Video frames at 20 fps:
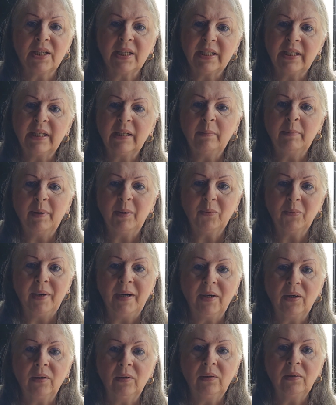is a little bit
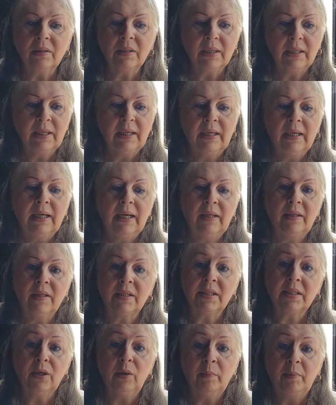wrinkled and the
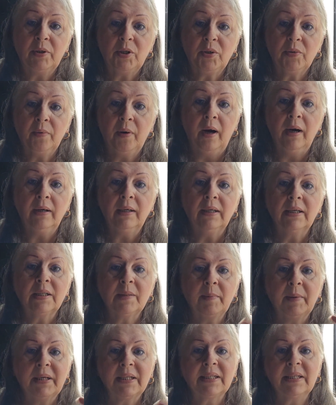soap is shrunk? It's
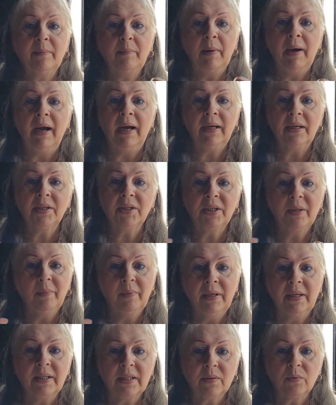because they package it
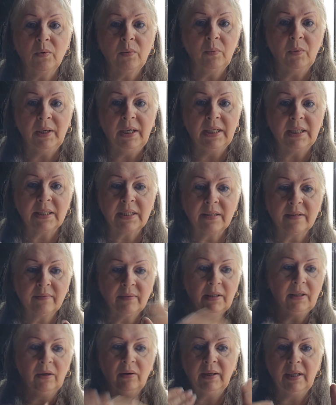when it's
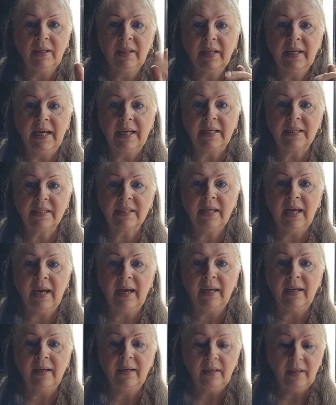like the next
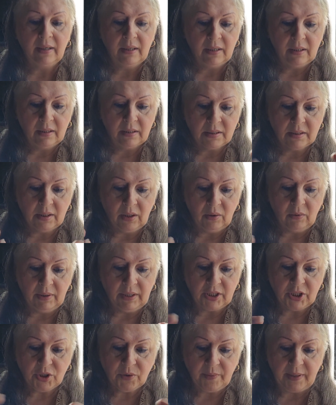day, so
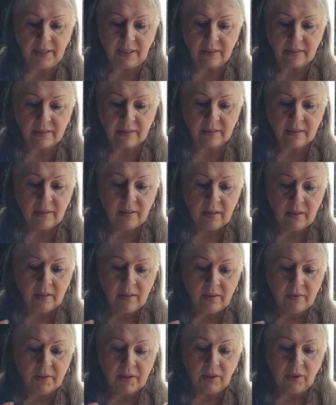it shrinks.
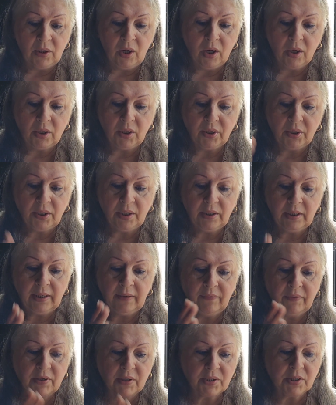The longer you
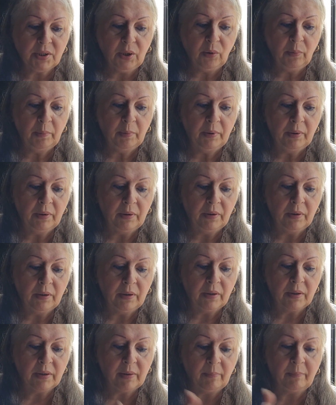leave your soap,
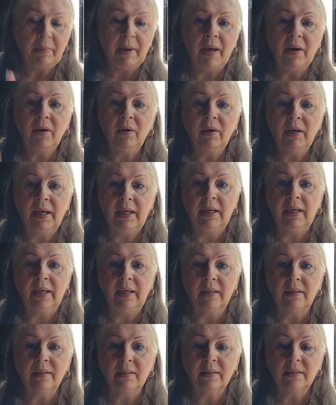the better it
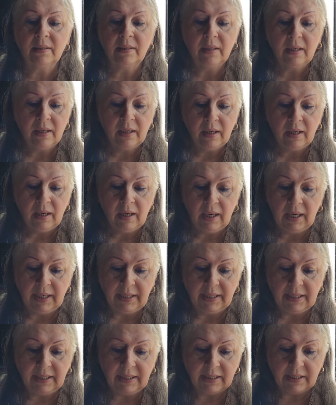is. I
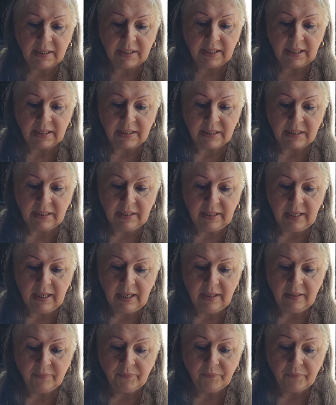can attest to
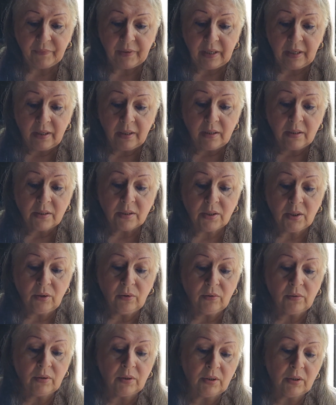that.
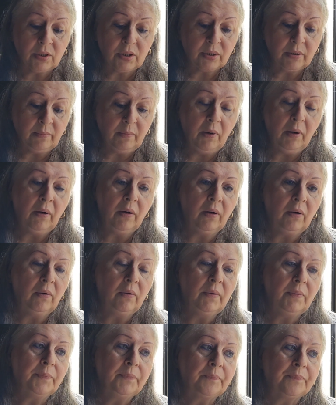So
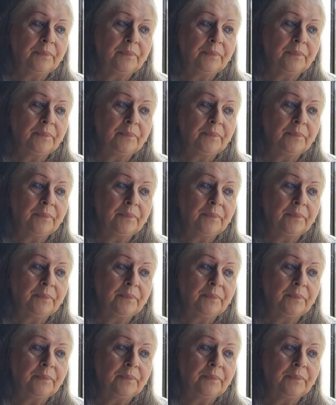tomorrow,